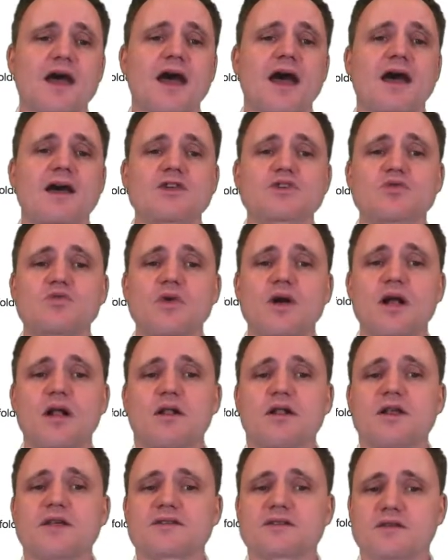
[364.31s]
As
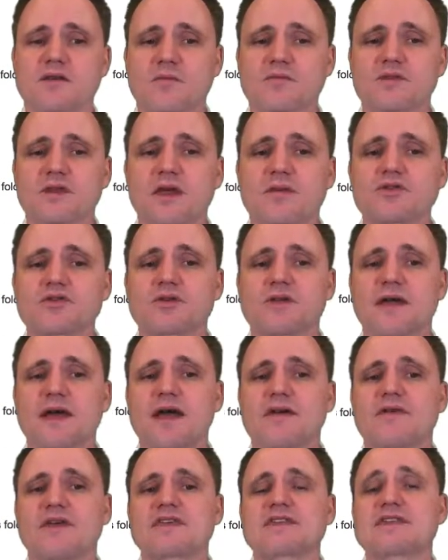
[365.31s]
well, sometimes you'll
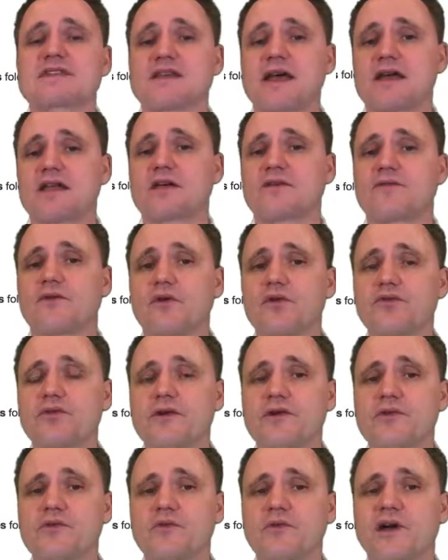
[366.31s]
have a static folder
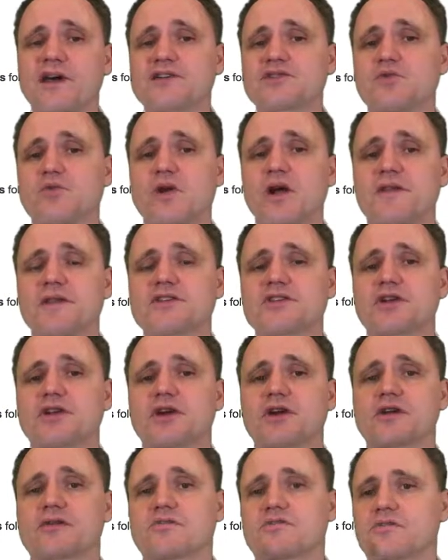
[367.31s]
as well that's
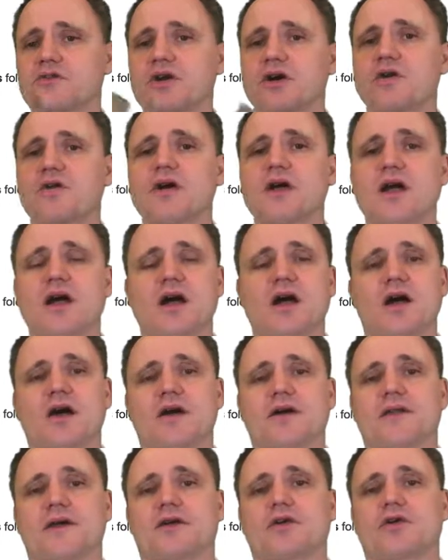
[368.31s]
going to, you know,
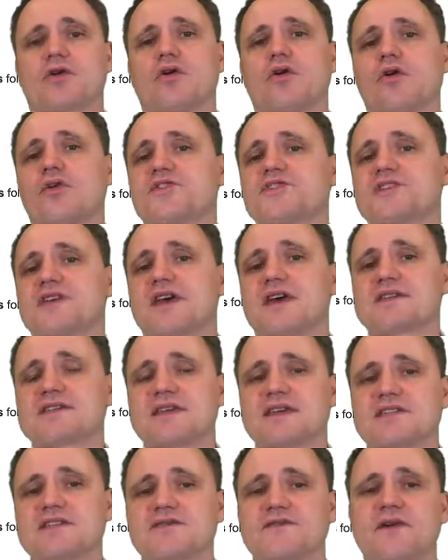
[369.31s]
that could hold
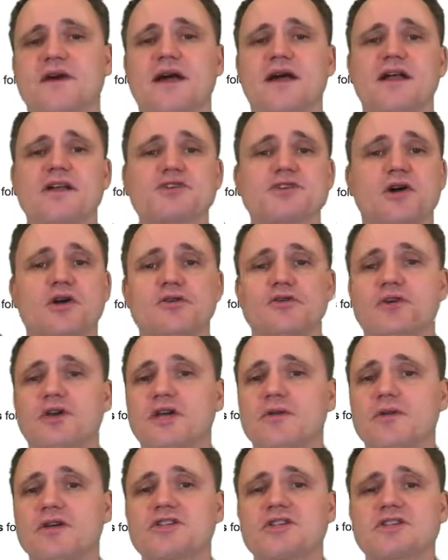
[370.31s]
CSS files, all your
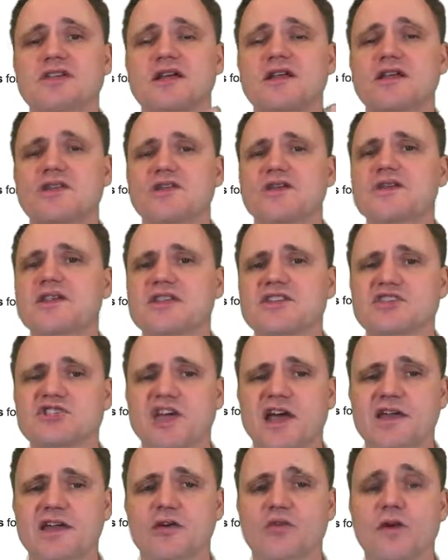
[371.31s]
images, anything that's
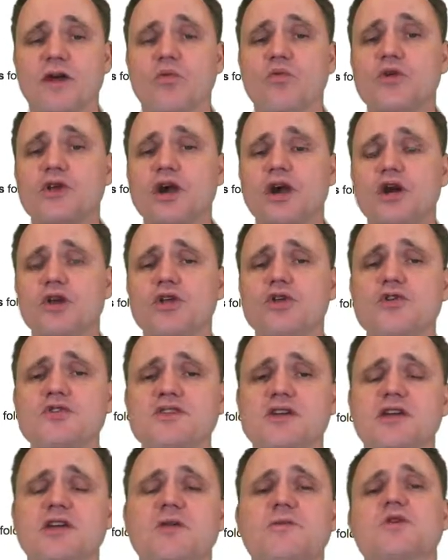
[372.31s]
static, right? We're not going to use
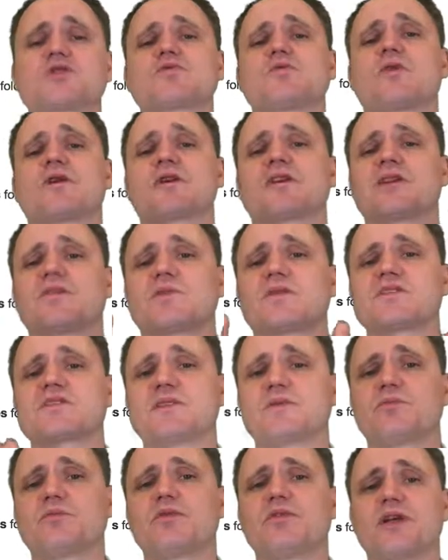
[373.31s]
it here because we want to keep it
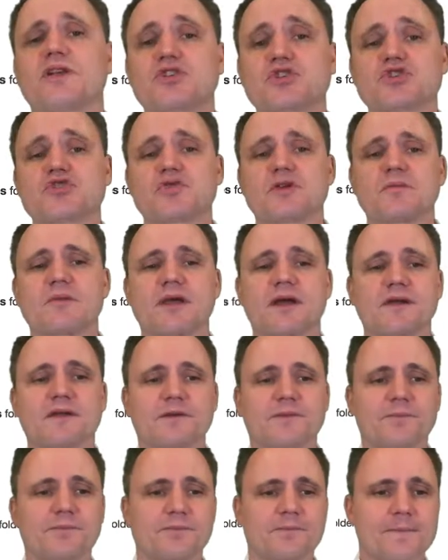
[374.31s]
simple and streamlined.